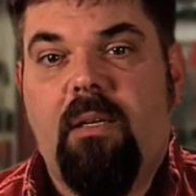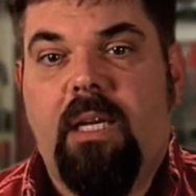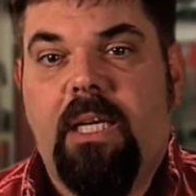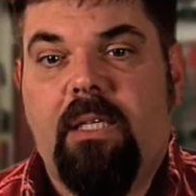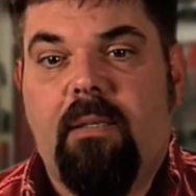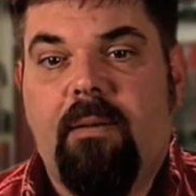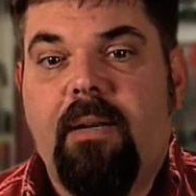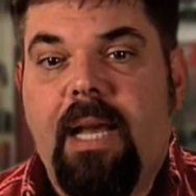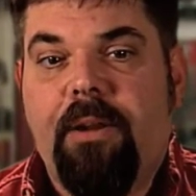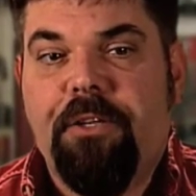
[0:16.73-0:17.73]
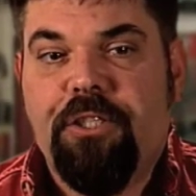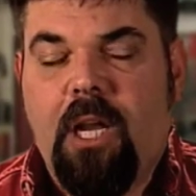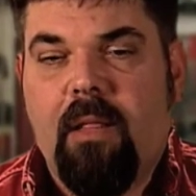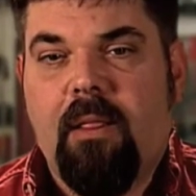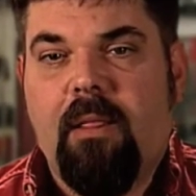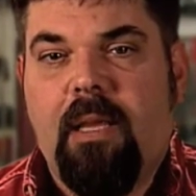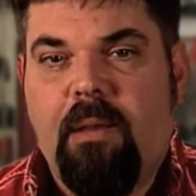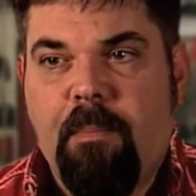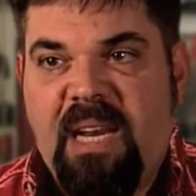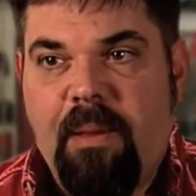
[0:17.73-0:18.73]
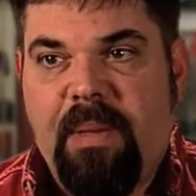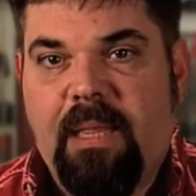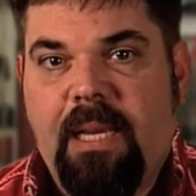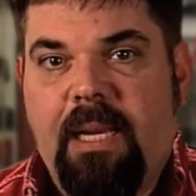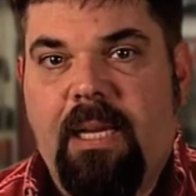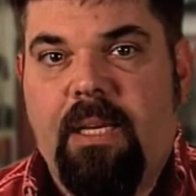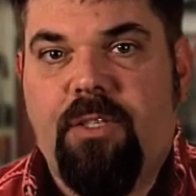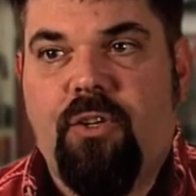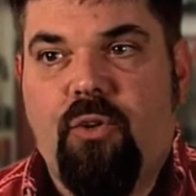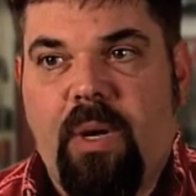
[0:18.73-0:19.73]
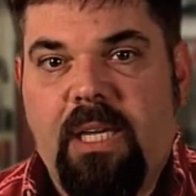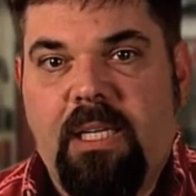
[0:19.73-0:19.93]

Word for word: and learn how to juggle and manipulate it is a great